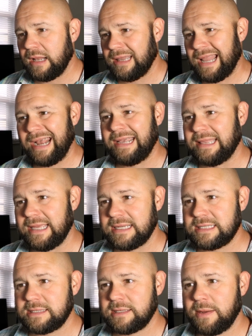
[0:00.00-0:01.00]
like
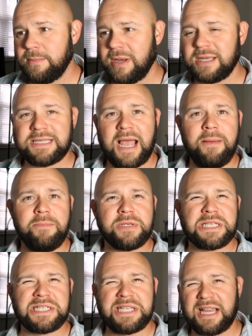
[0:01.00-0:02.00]
this because I'm
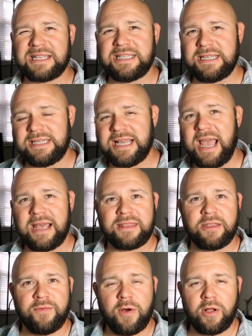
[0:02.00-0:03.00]
sick to
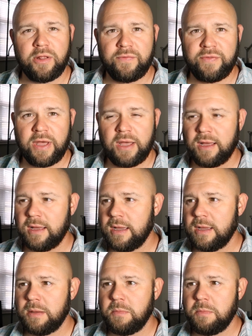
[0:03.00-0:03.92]
death of all of the